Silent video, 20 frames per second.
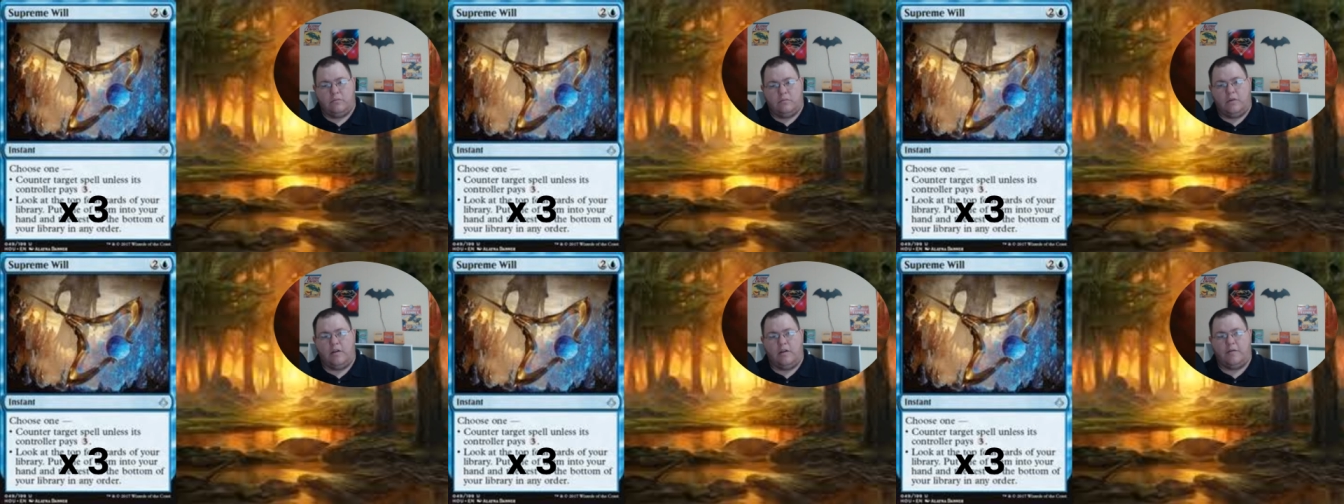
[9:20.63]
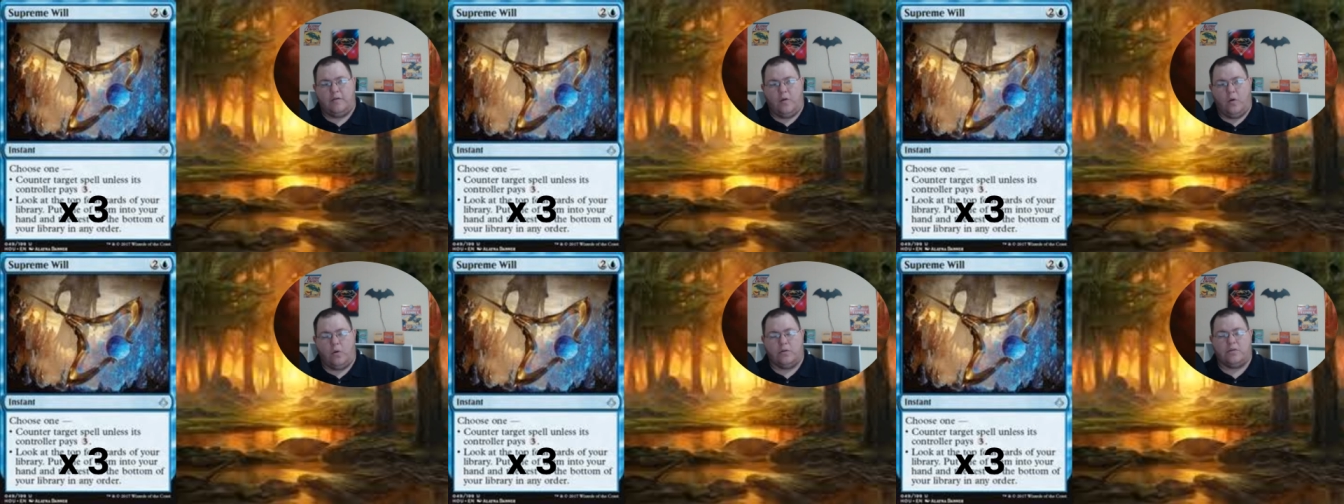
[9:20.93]
of
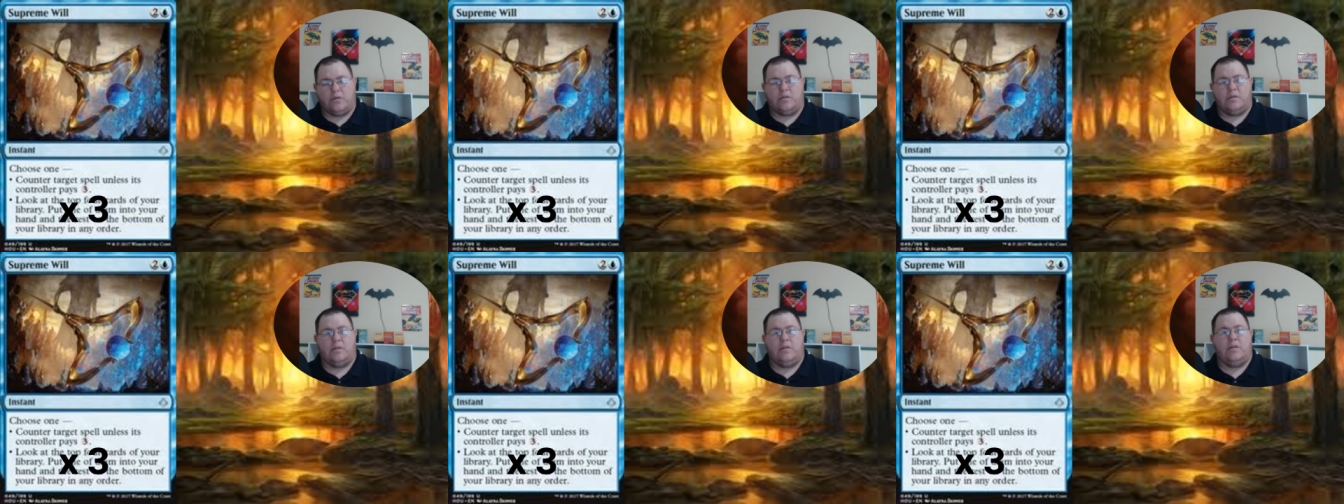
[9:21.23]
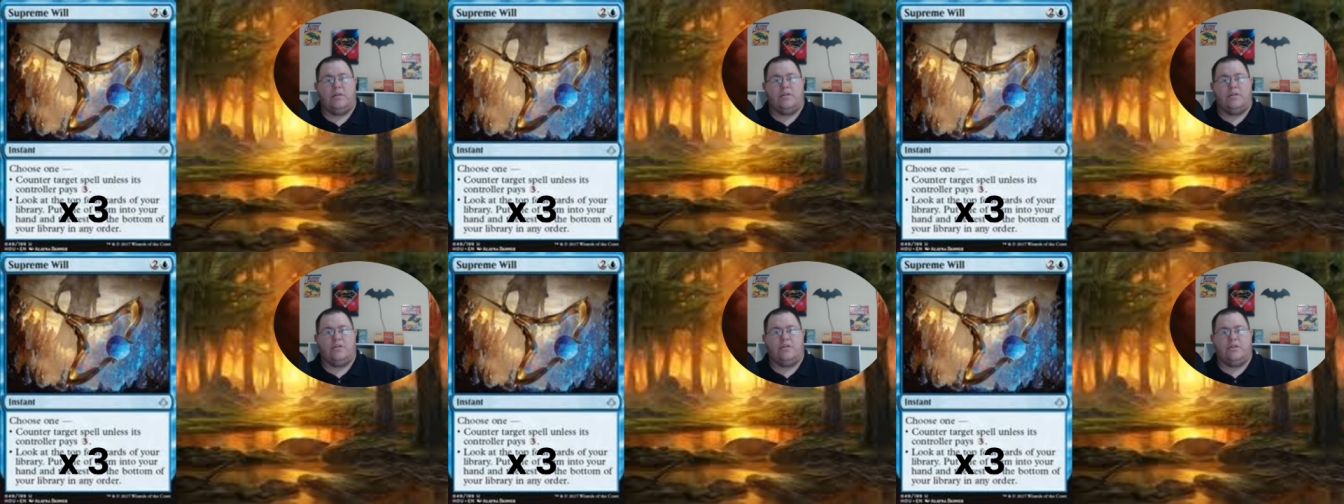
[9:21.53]
course,
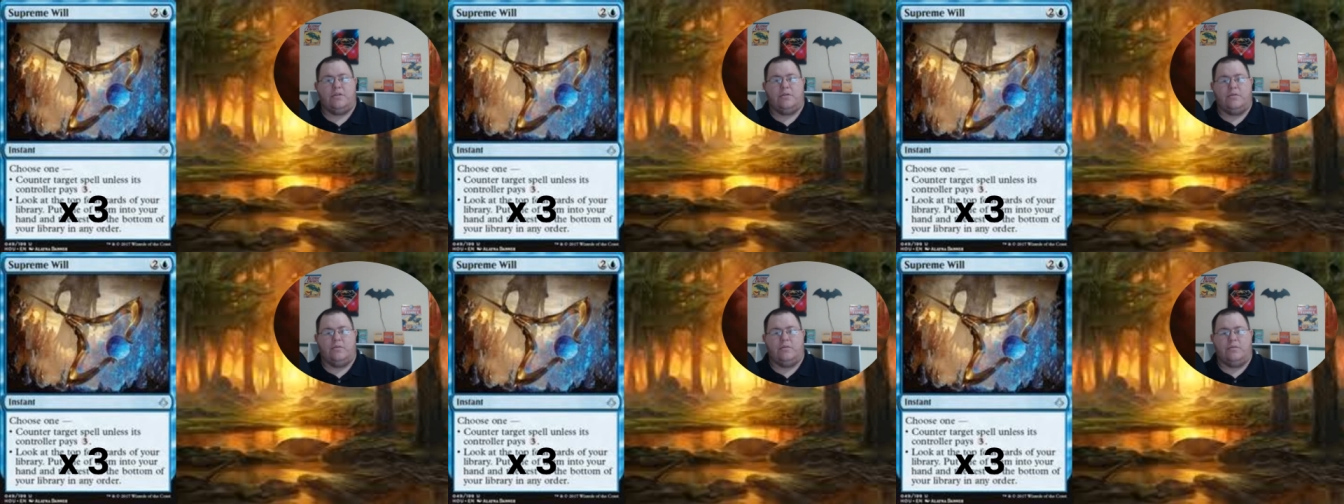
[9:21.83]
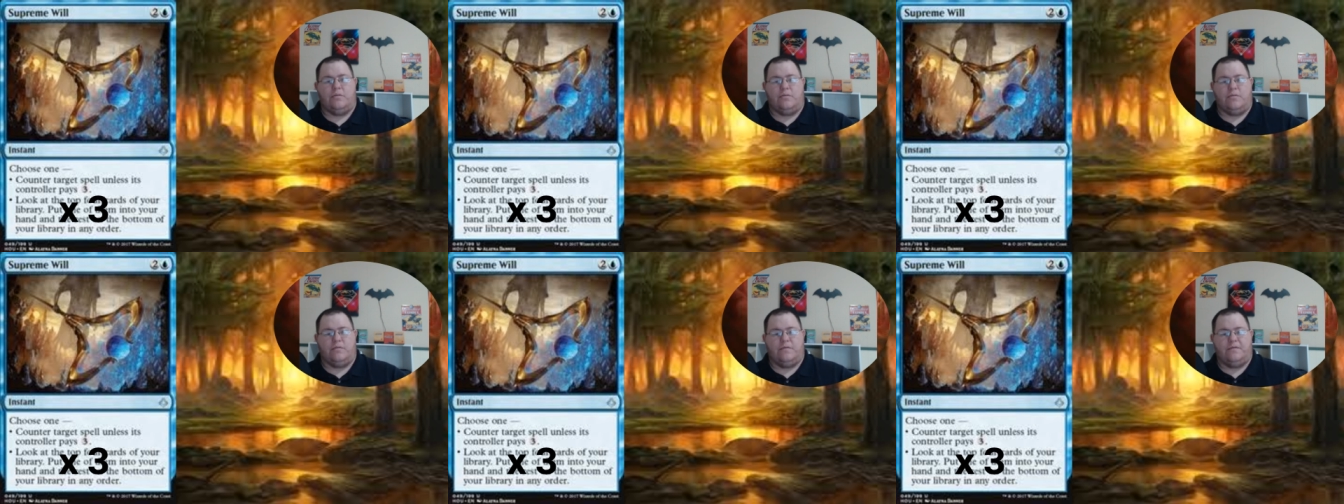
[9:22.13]

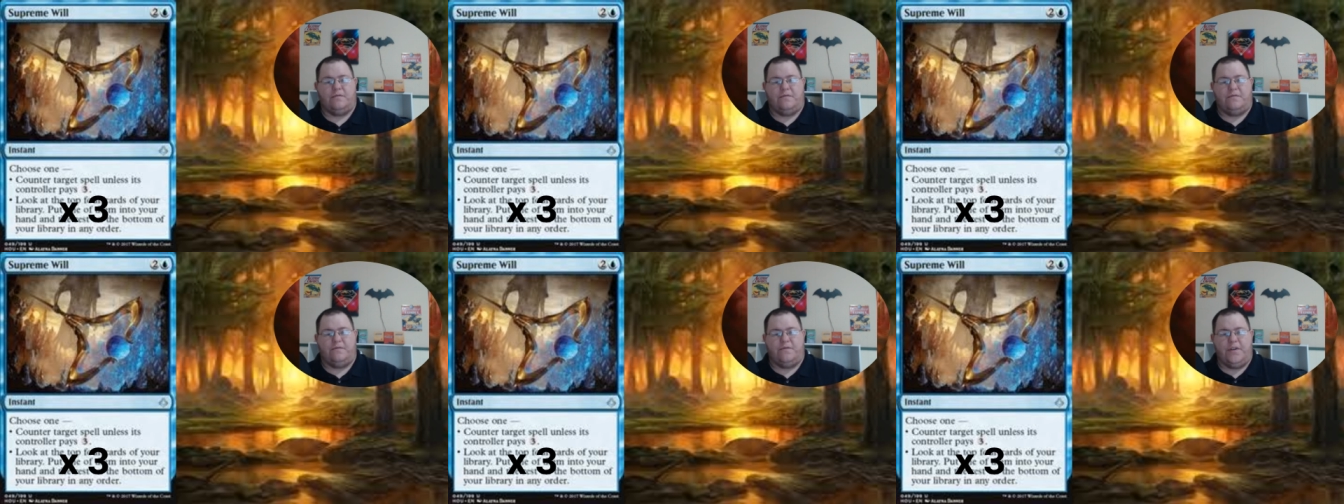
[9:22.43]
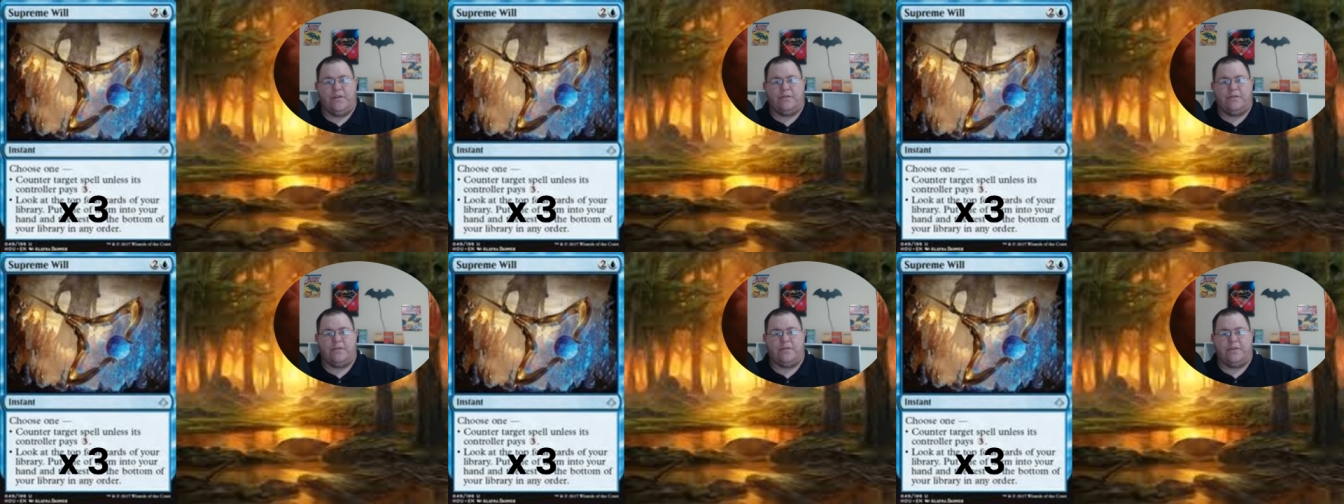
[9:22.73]
to
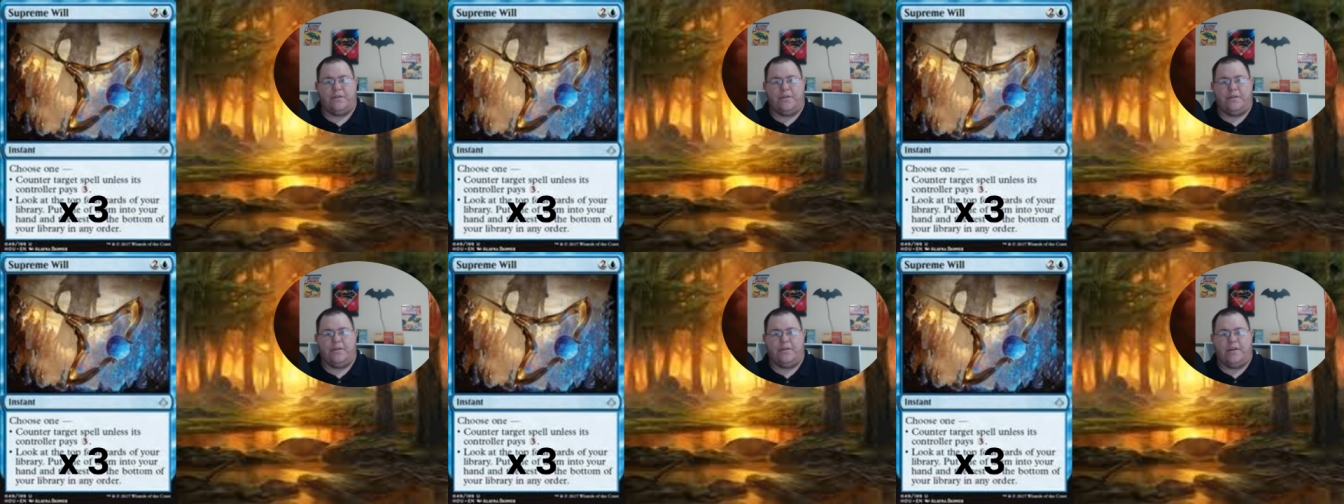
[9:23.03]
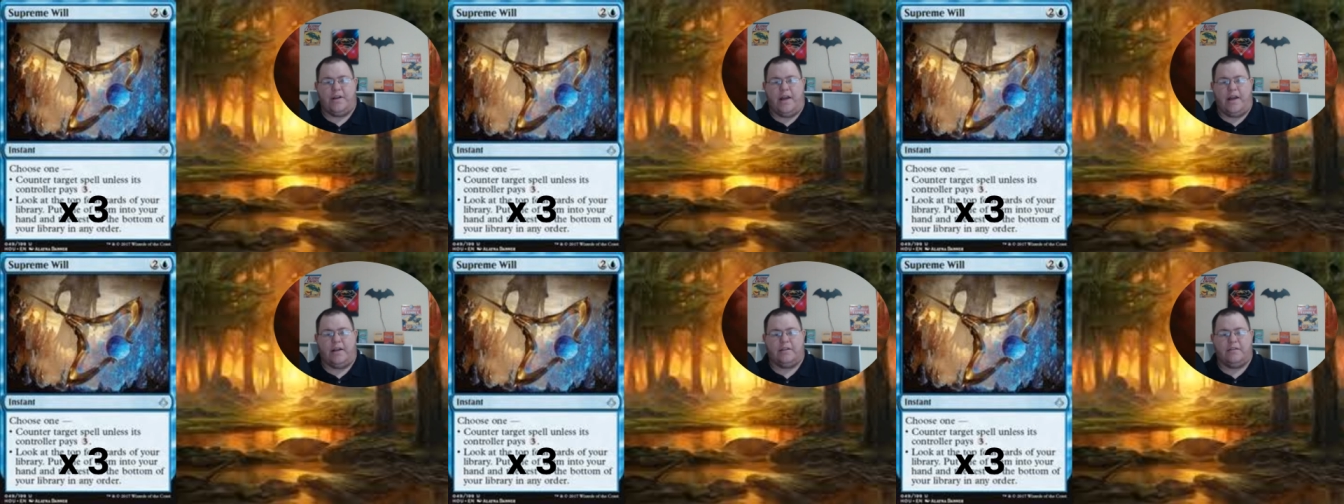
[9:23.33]
filter your
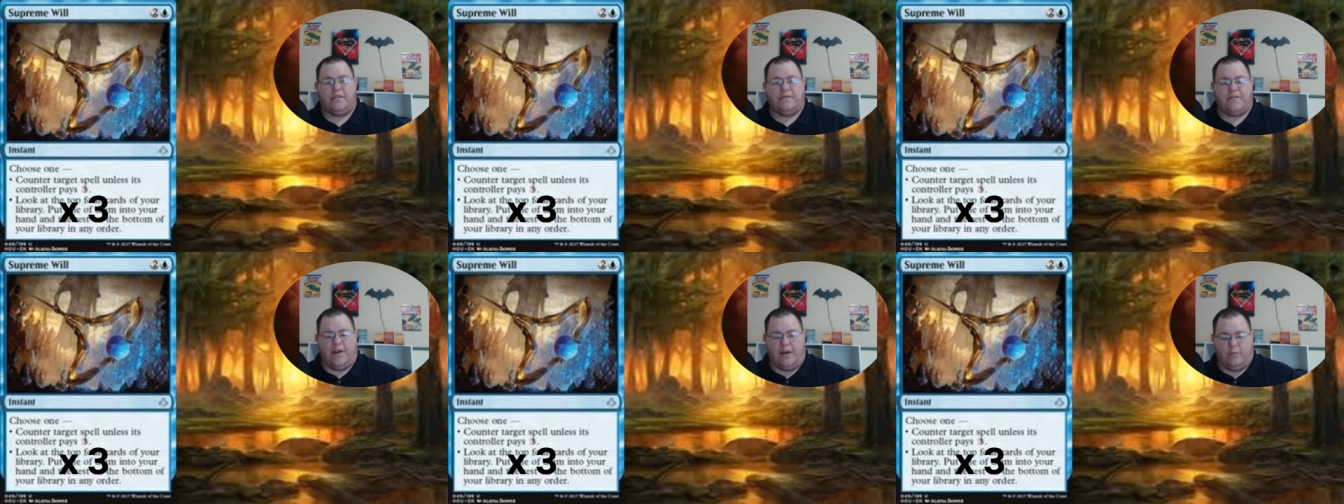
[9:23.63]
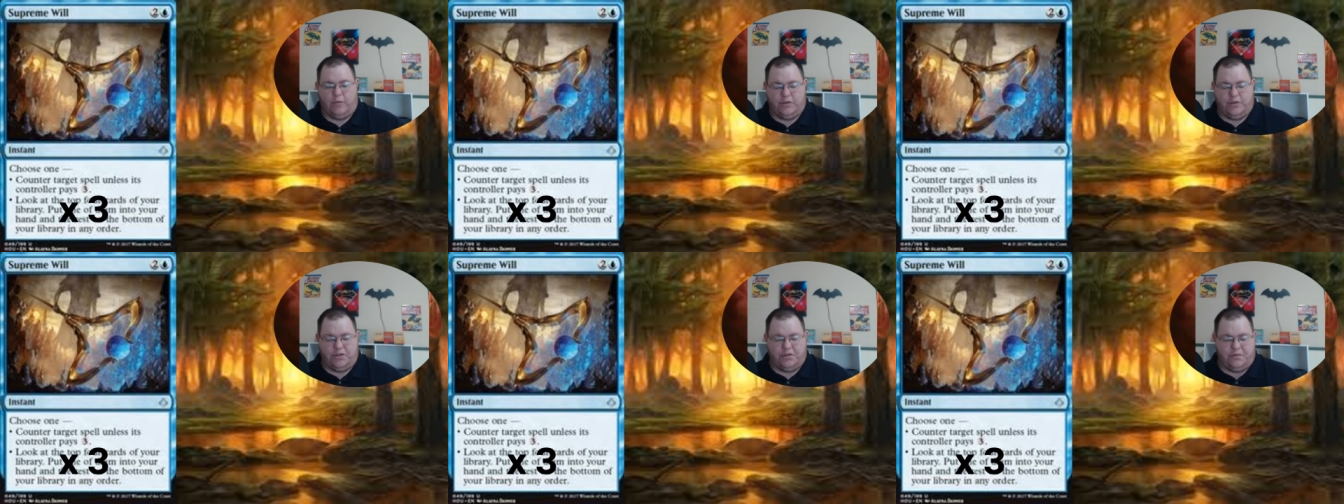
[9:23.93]
deck to find
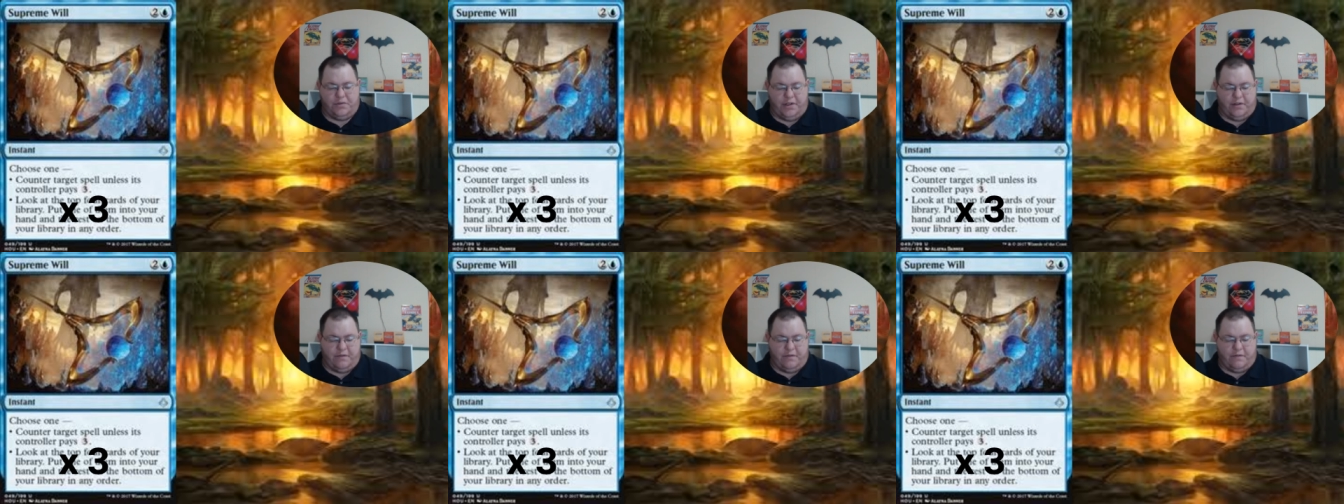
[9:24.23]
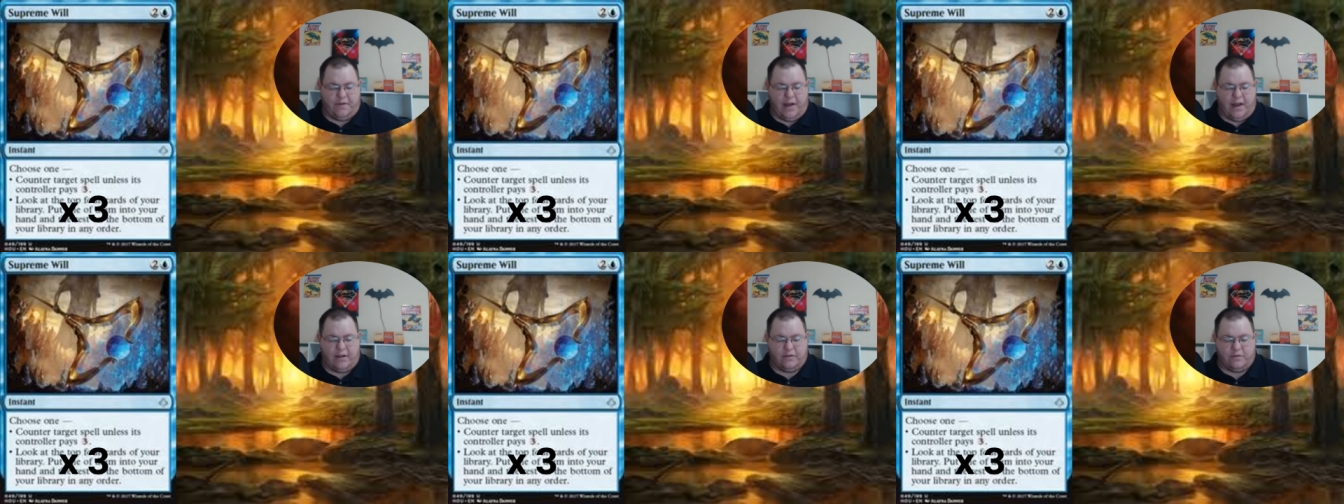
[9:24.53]
what you need to find.